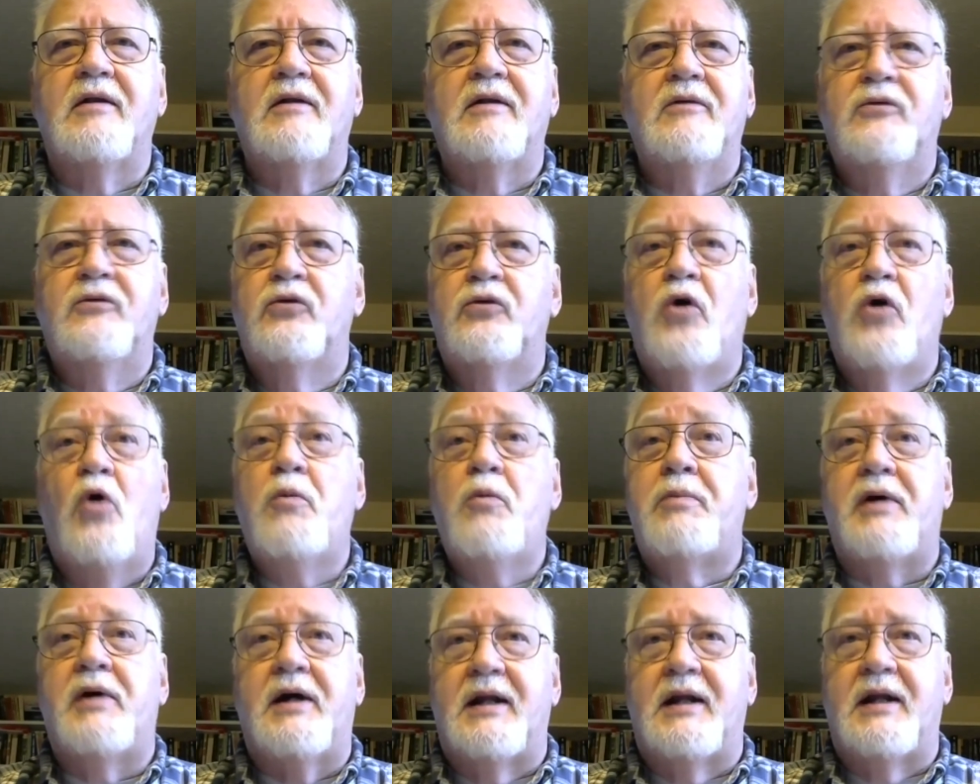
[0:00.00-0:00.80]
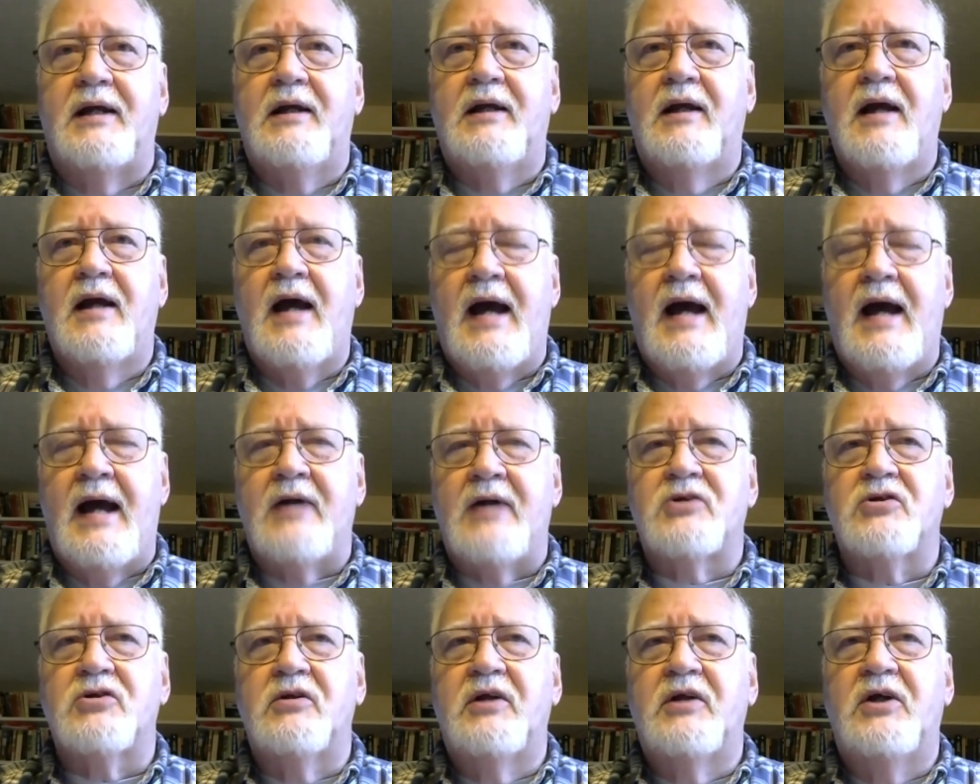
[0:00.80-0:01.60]
Nobody
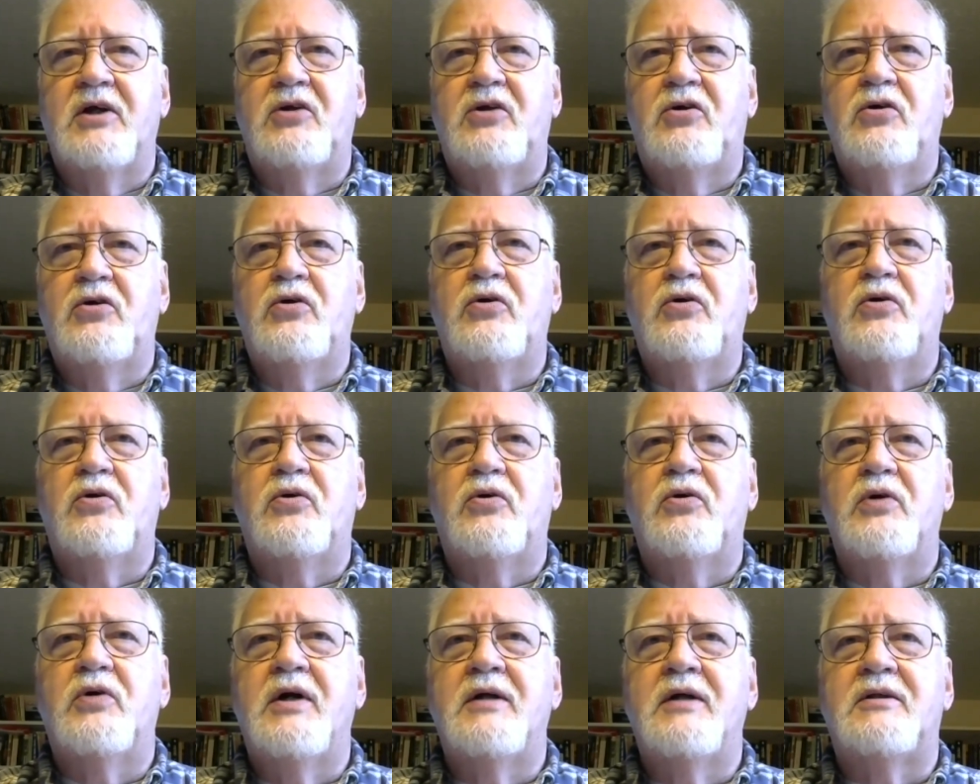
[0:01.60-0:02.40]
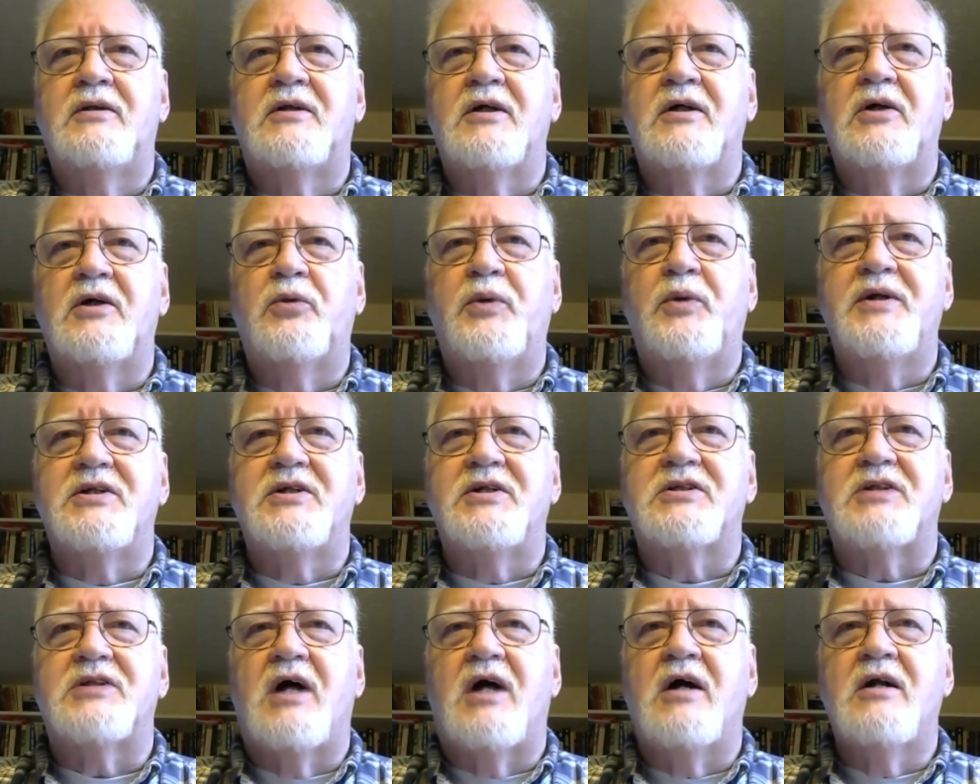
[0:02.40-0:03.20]
actually knew until we
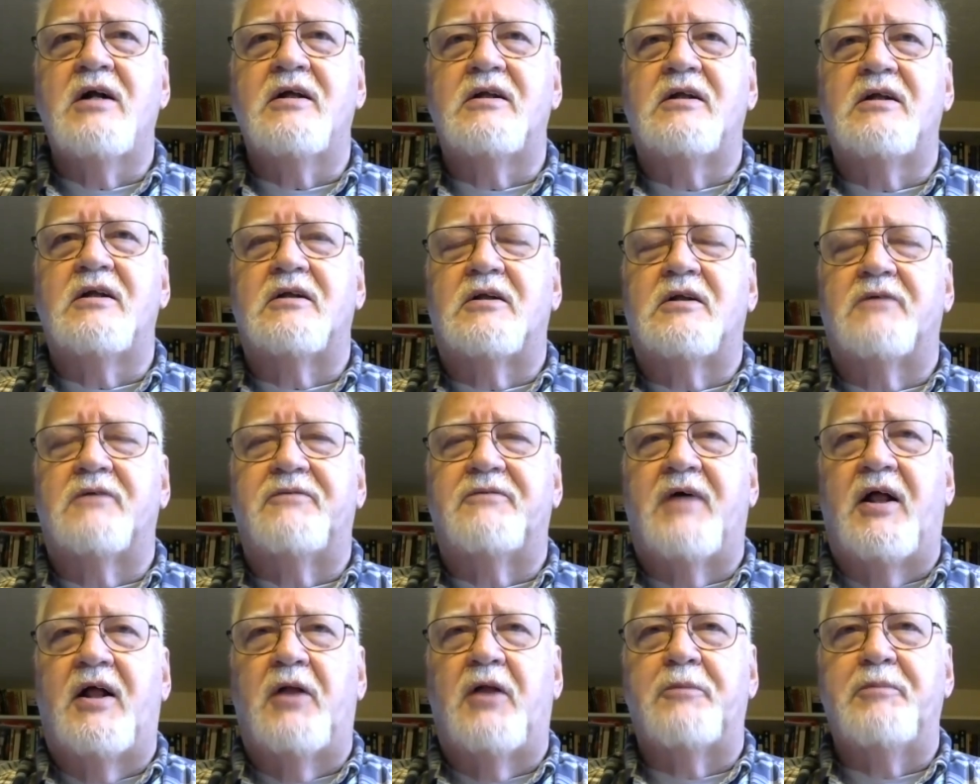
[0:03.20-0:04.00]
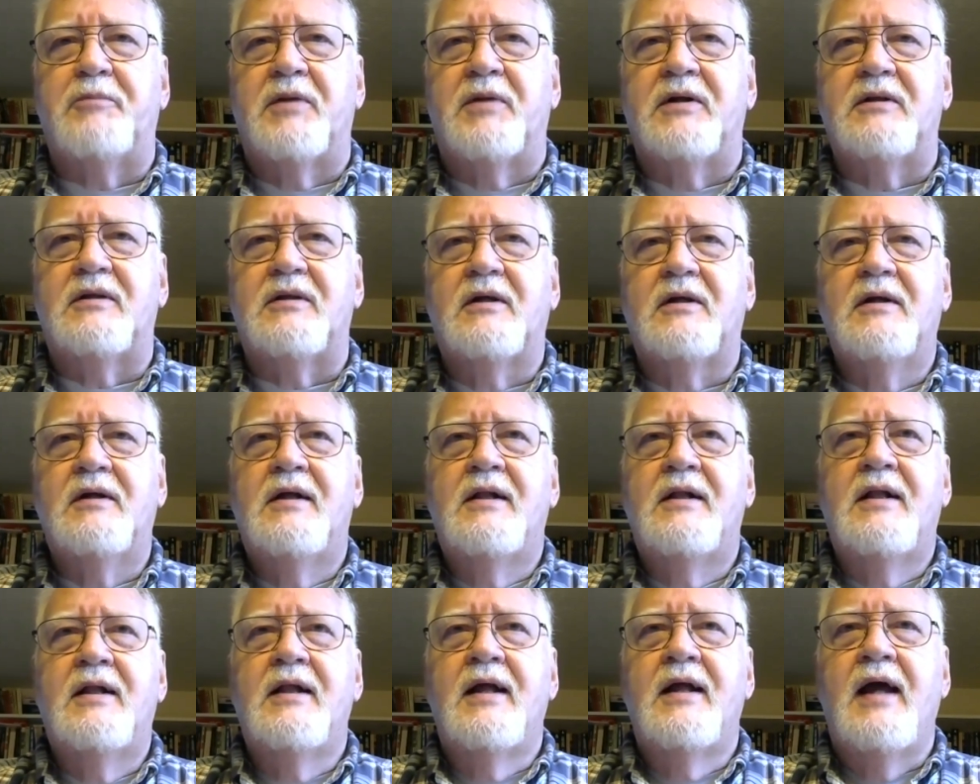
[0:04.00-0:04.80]
started the development,
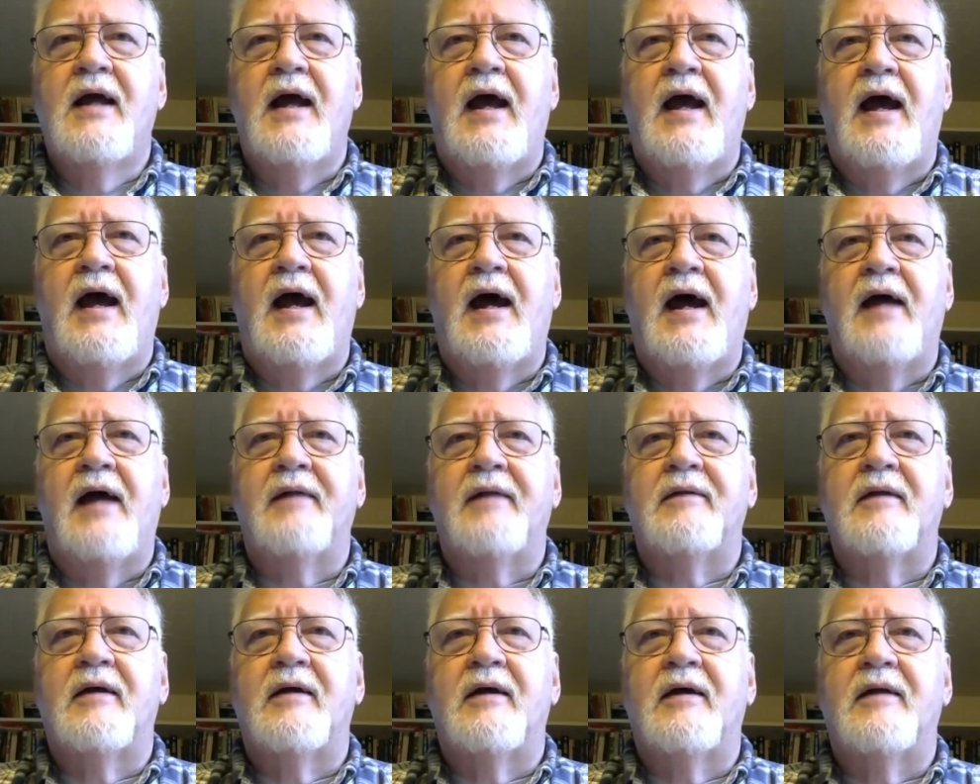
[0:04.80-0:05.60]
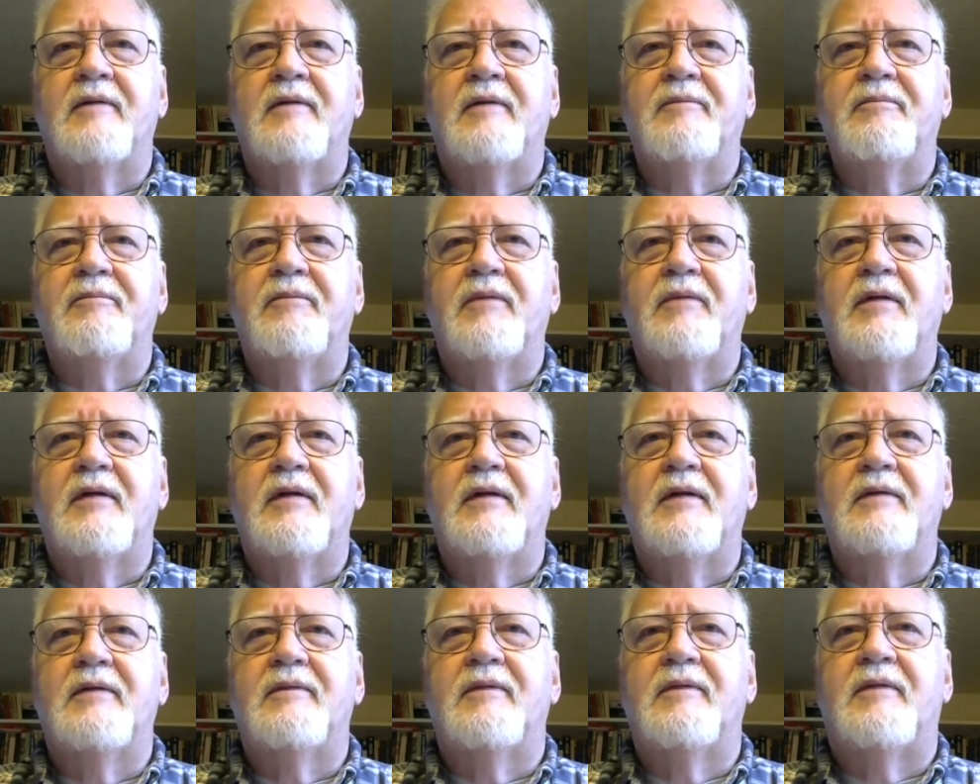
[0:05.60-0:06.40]
and
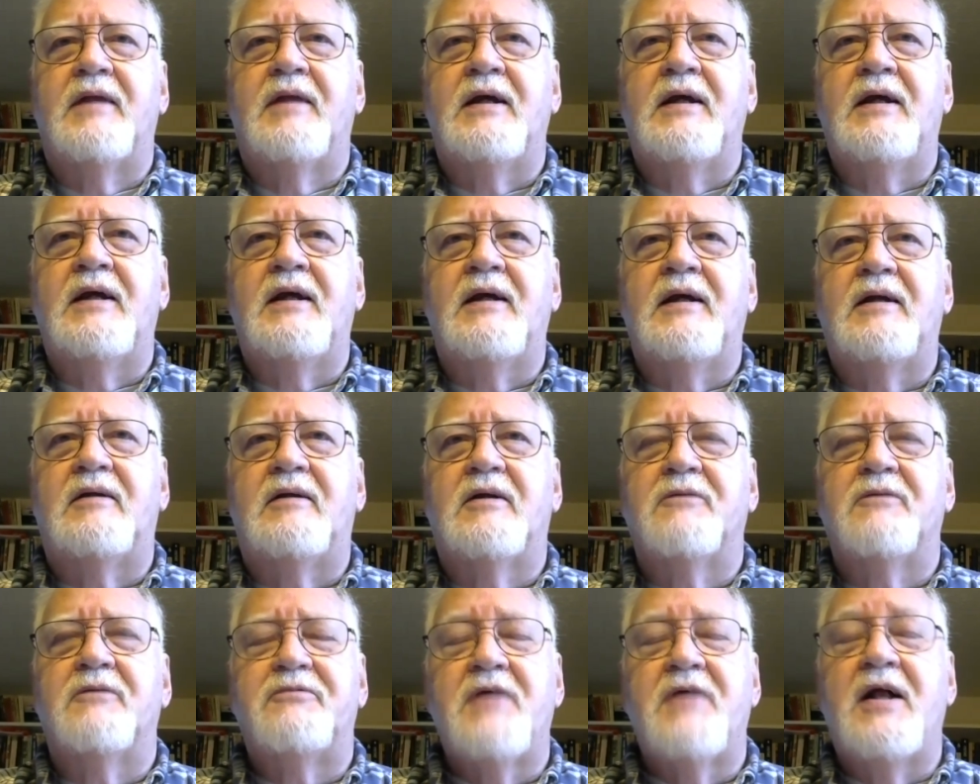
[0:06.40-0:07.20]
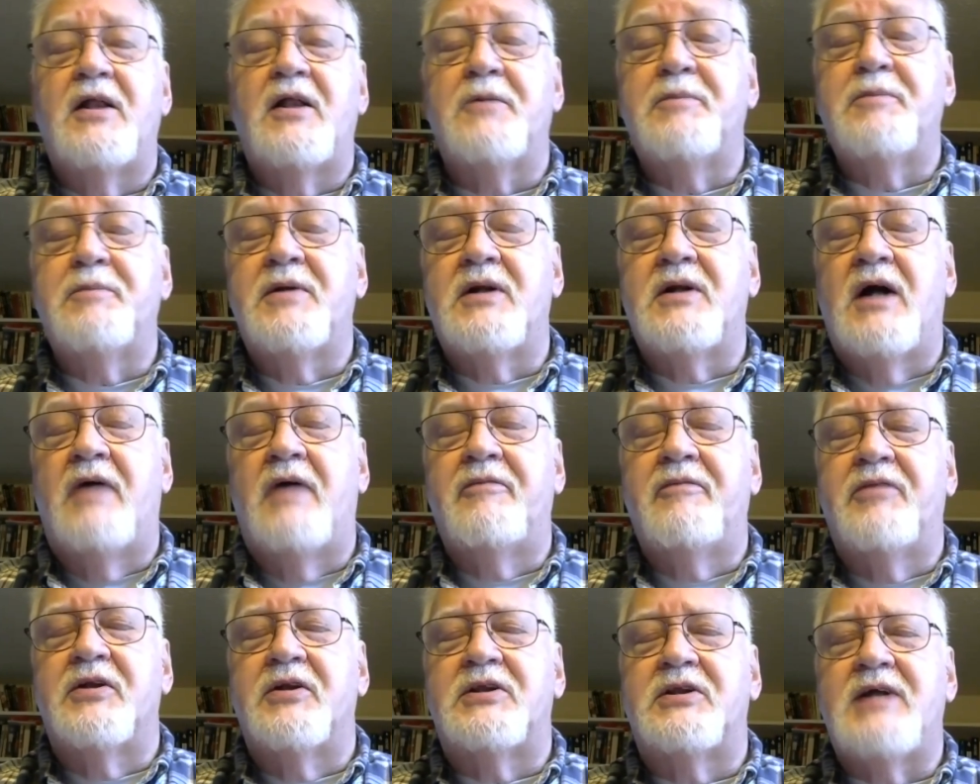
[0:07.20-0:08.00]
the development
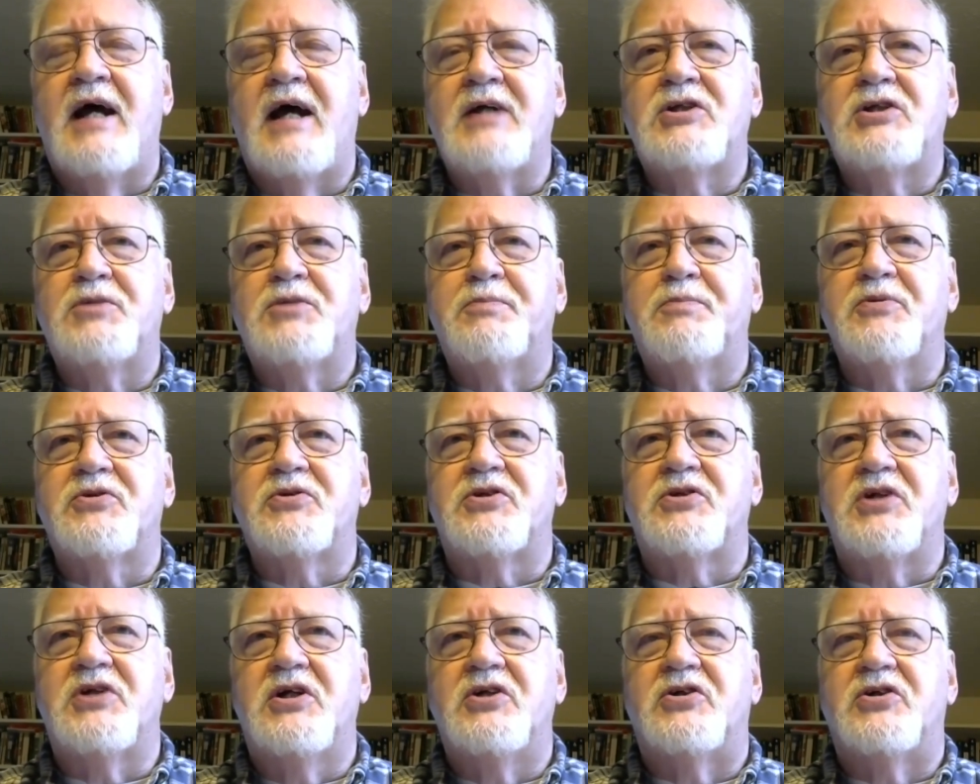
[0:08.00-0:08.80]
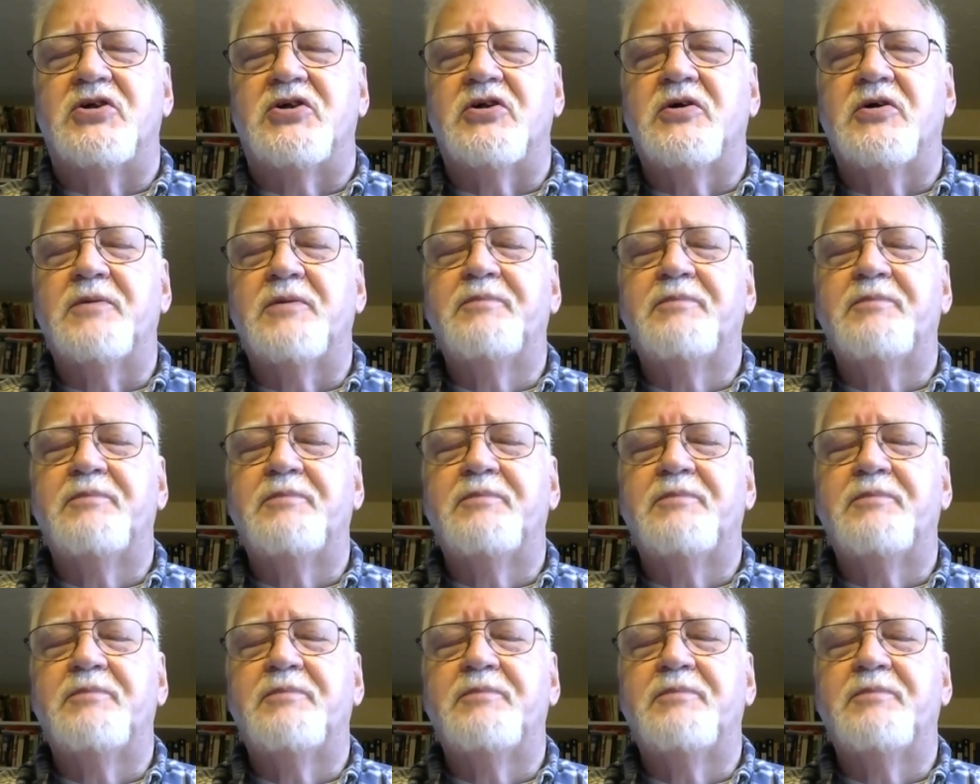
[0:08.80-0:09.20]
of the test procedure